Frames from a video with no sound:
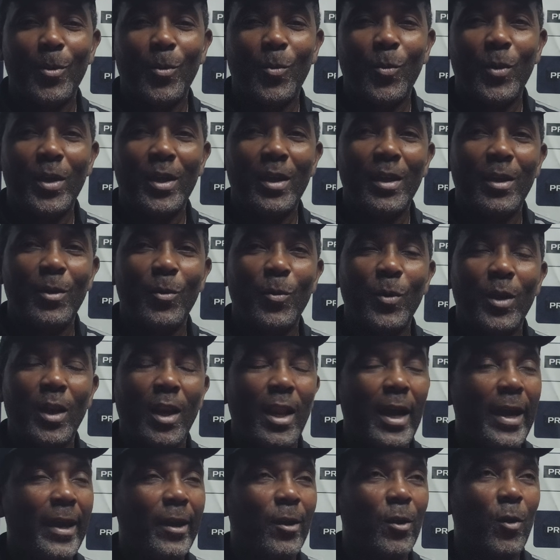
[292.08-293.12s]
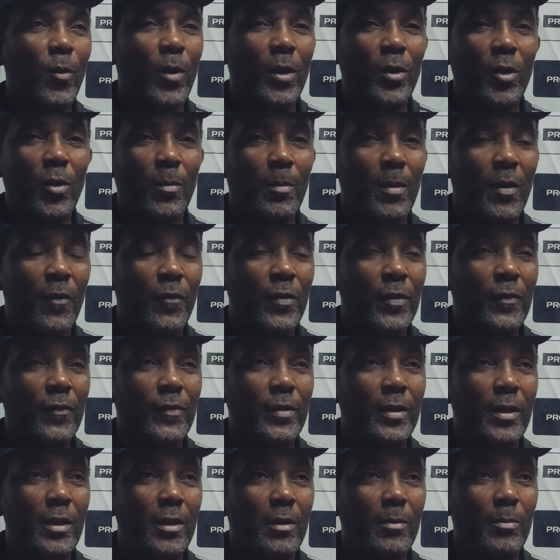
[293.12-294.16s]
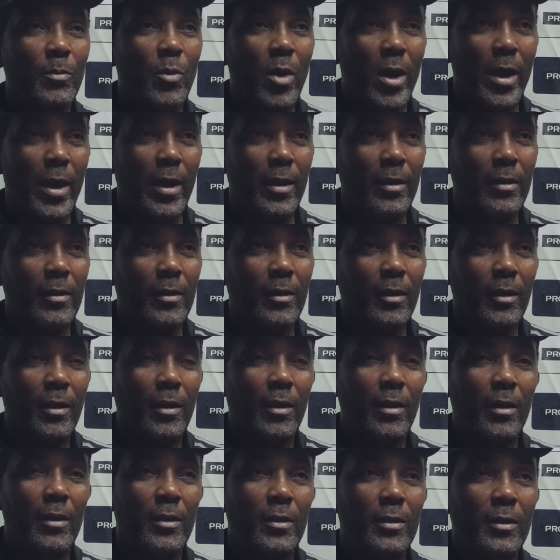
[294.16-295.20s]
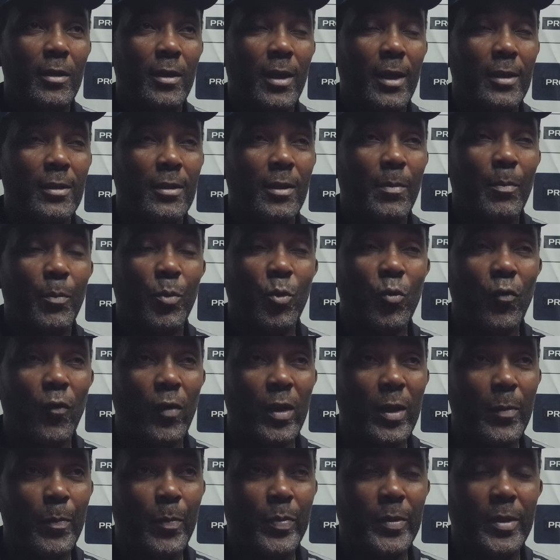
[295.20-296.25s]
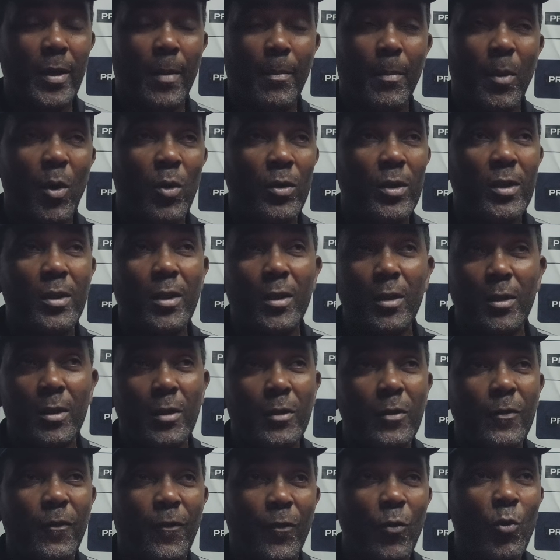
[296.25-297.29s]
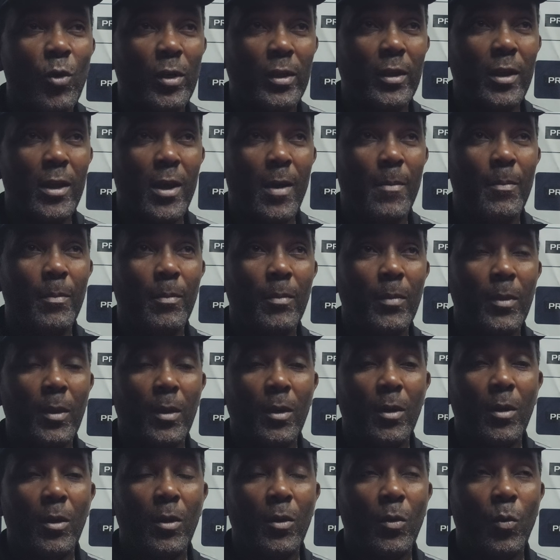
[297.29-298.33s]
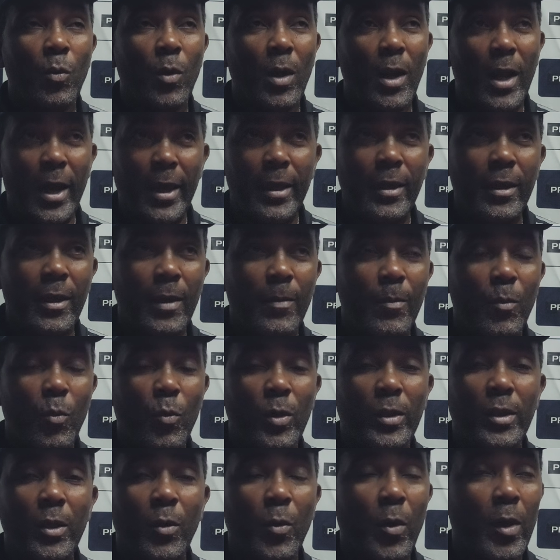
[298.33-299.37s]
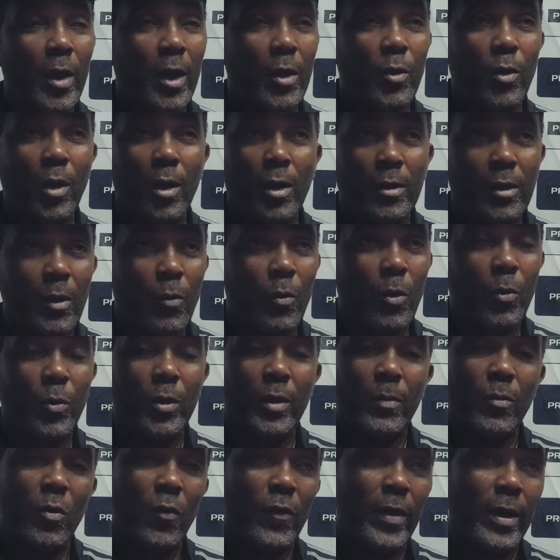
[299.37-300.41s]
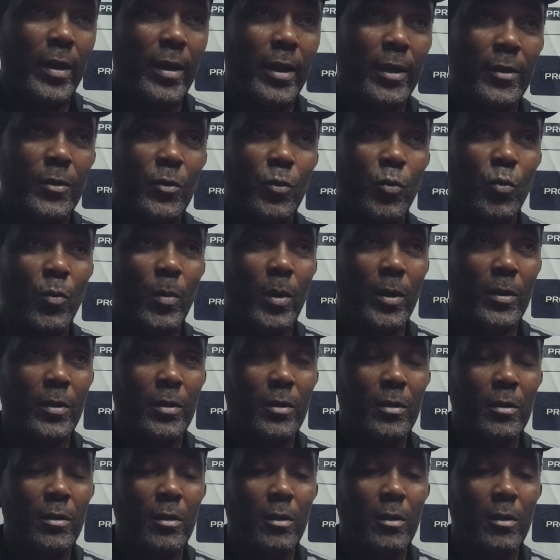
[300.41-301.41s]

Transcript: We like our number 15, Brian. He has improved some bonuses. His 4th game. We like him. We think we can do a lot of work on him over the next 2 months.